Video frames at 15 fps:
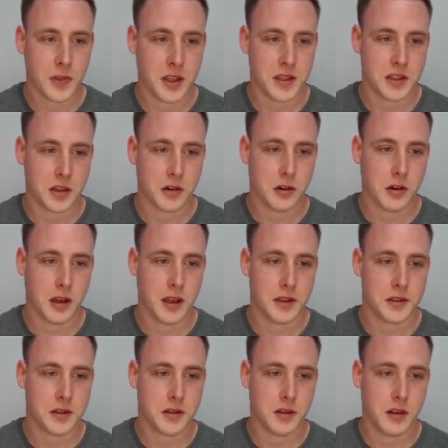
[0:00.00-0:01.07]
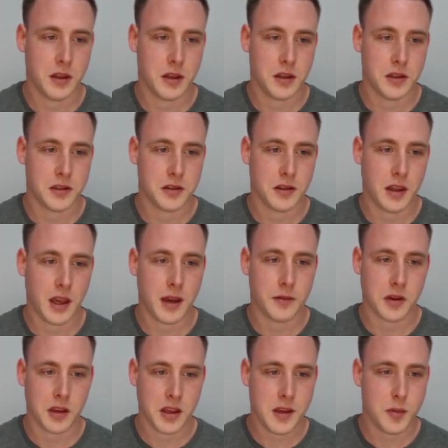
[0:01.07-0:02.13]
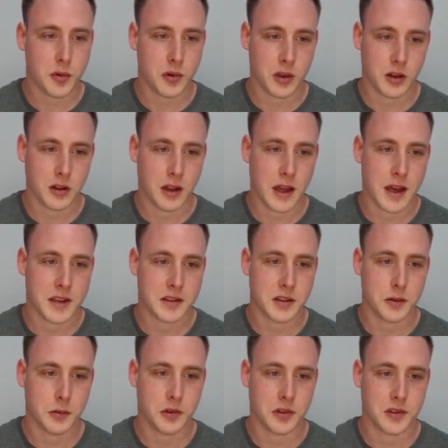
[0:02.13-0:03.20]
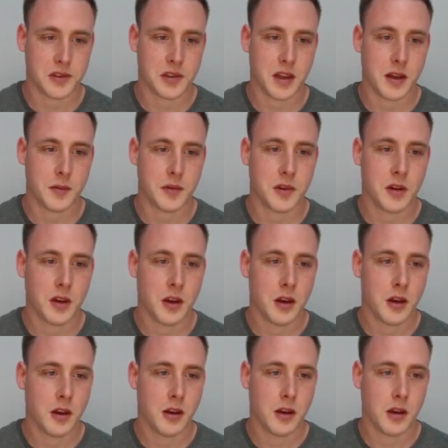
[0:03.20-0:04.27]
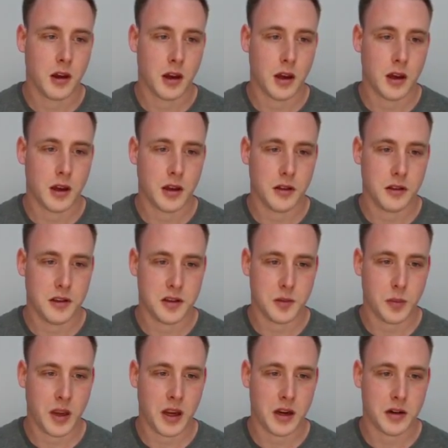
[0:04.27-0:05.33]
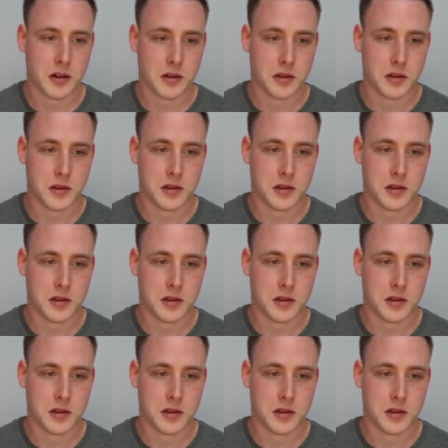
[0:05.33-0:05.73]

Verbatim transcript: is it creates this, they have a key point class that will accept uh, these pairs.